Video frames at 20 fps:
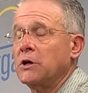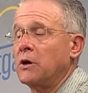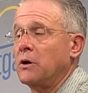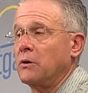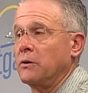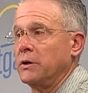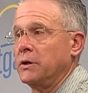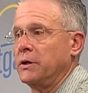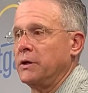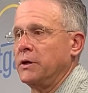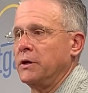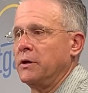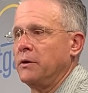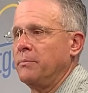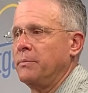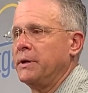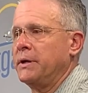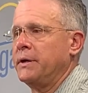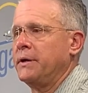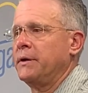Oh, it'll
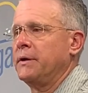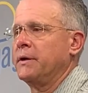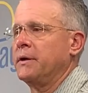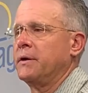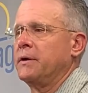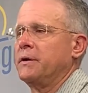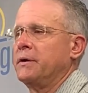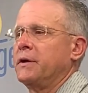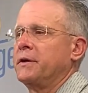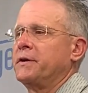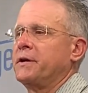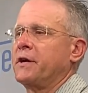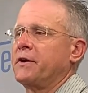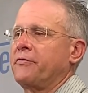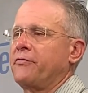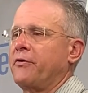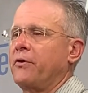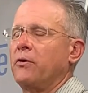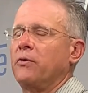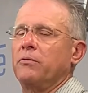be a
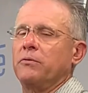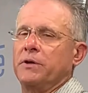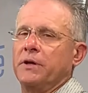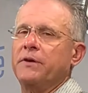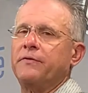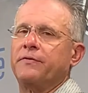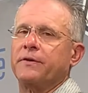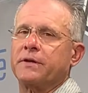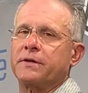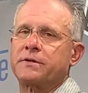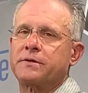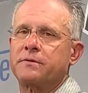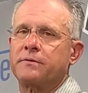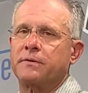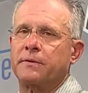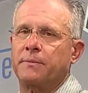test for a whole defense.